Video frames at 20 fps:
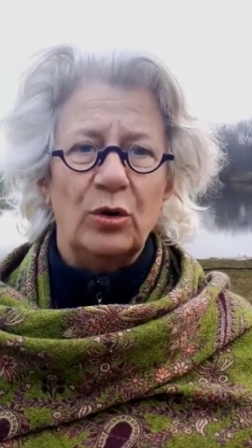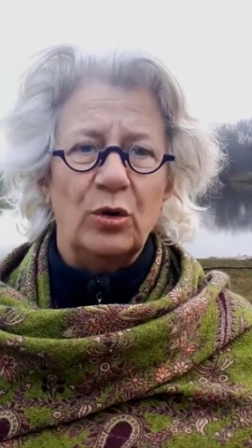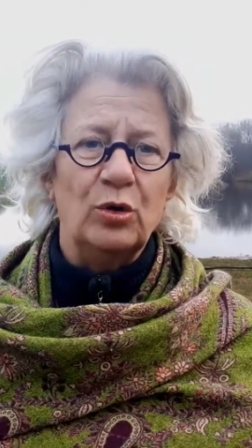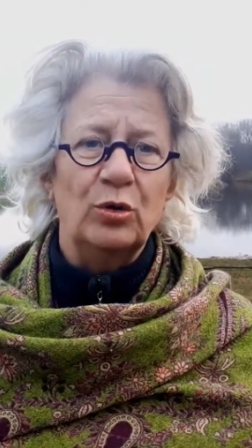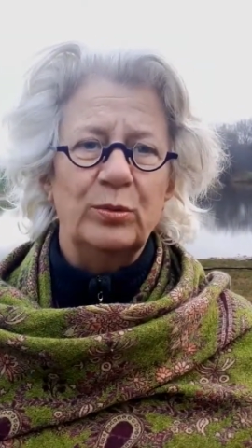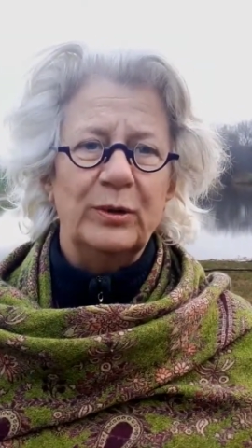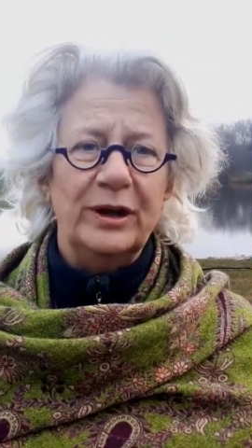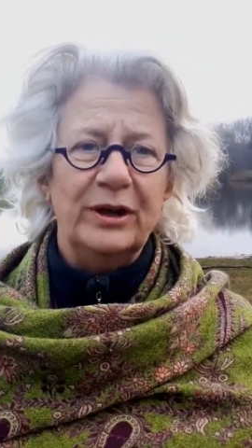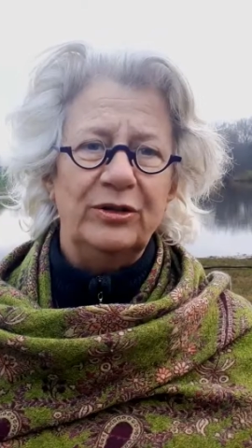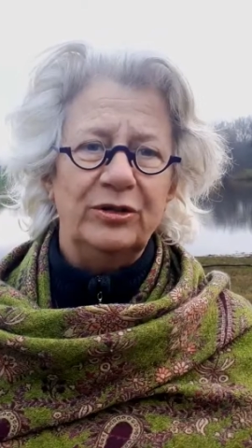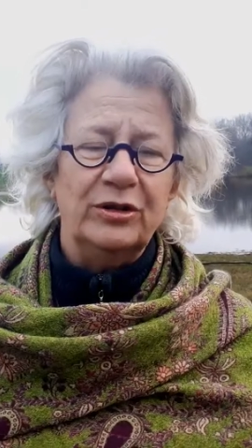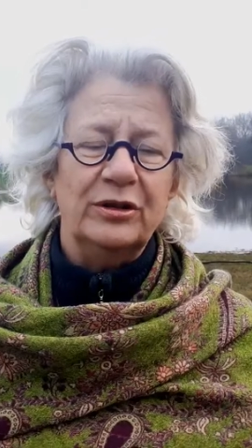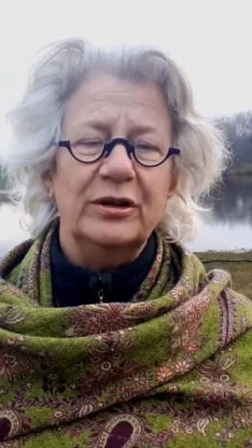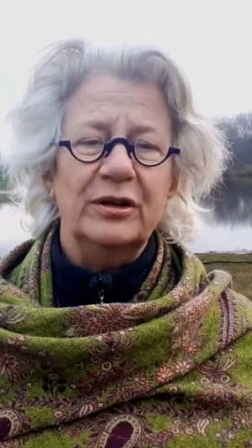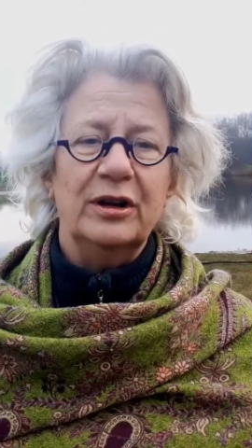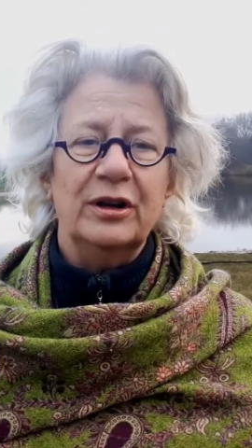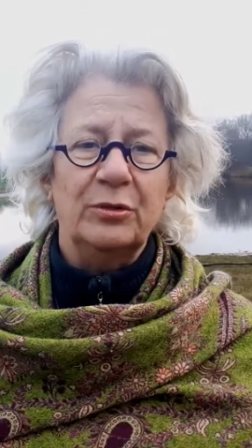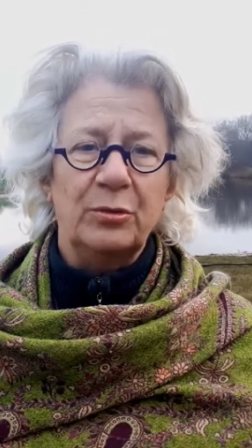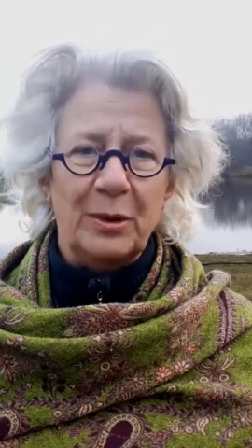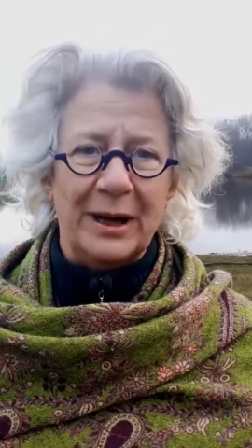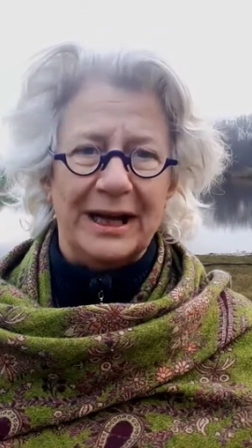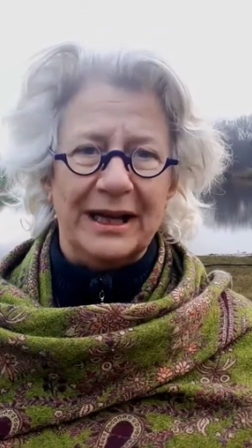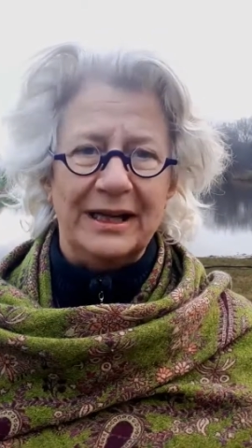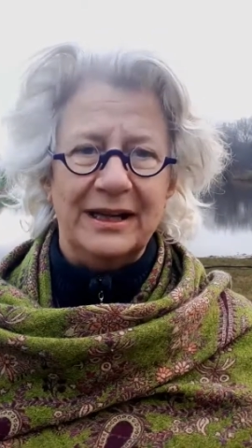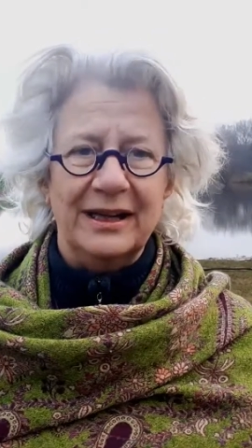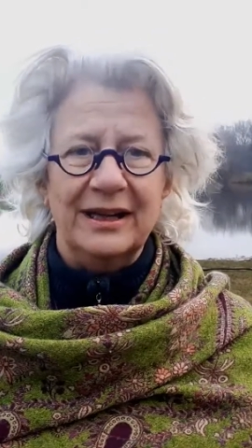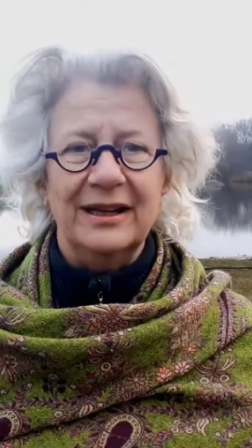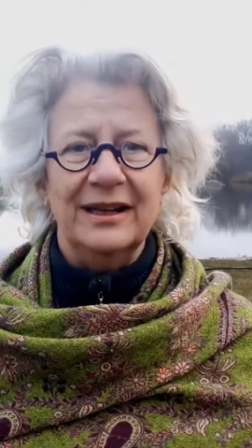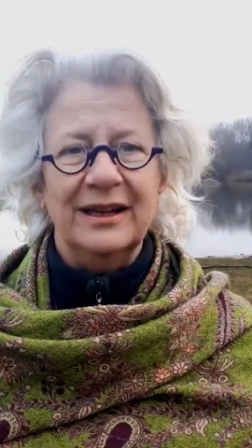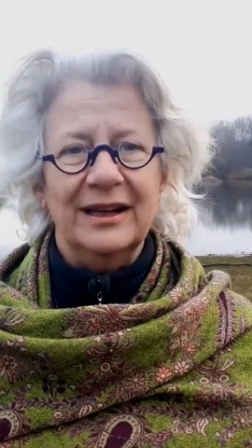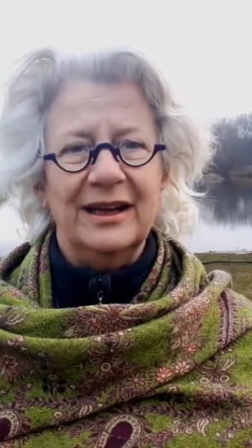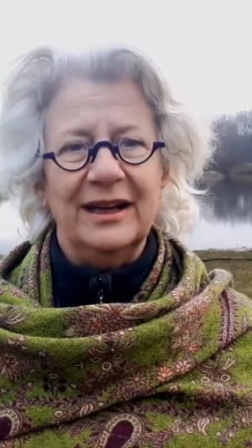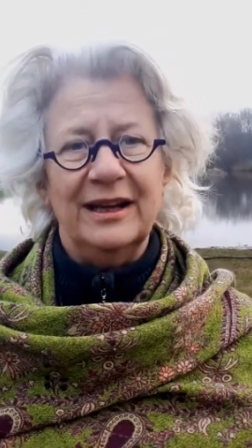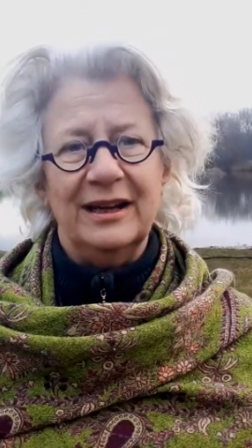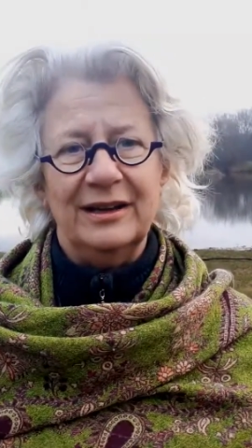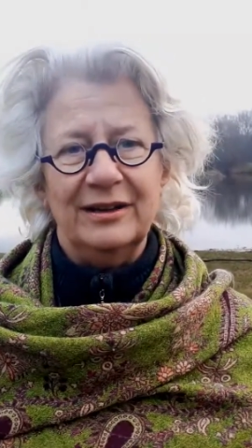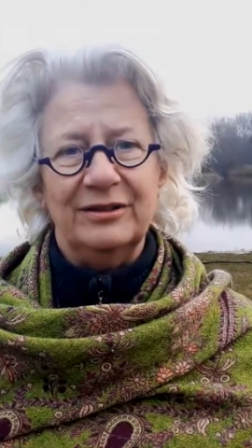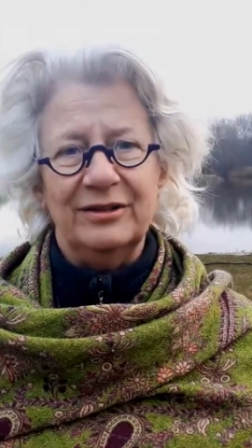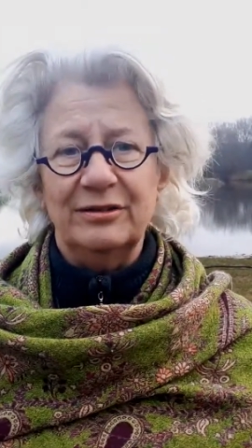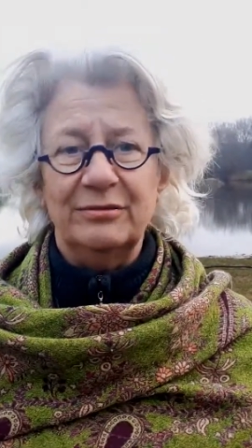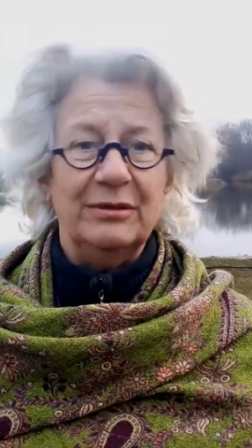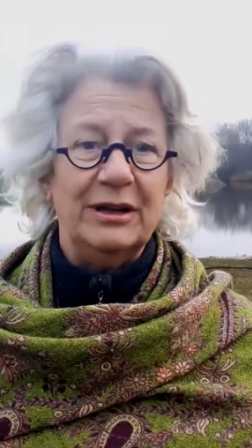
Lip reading: always awake at,